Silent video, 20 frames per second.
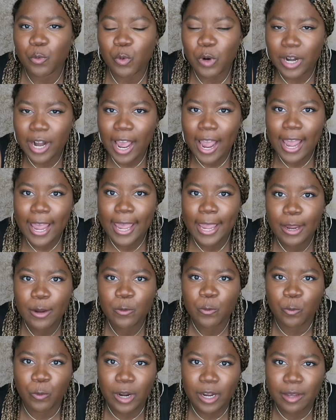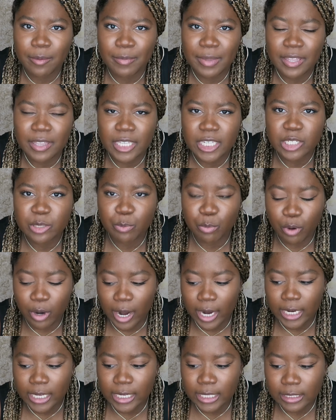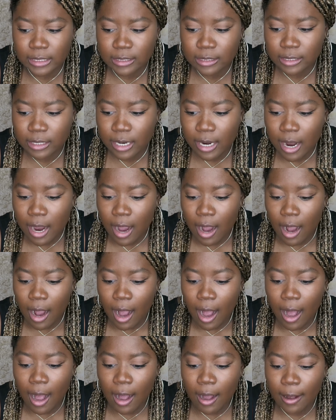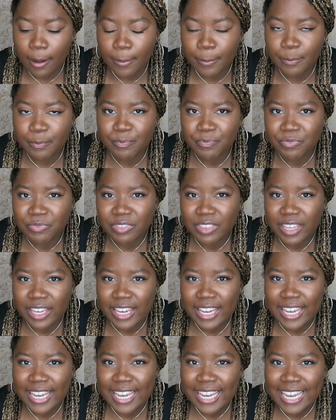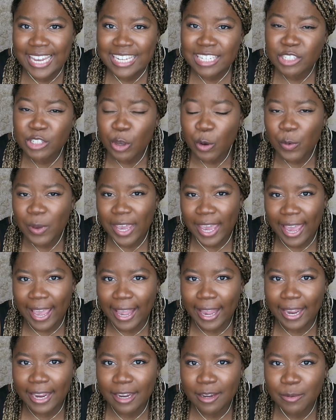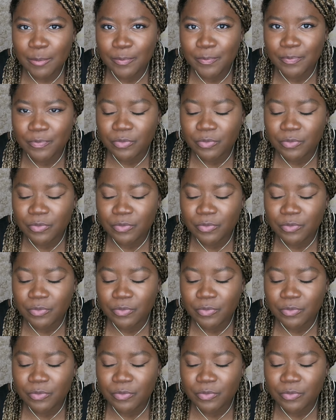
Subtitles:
Would I recommend this product? It's okay.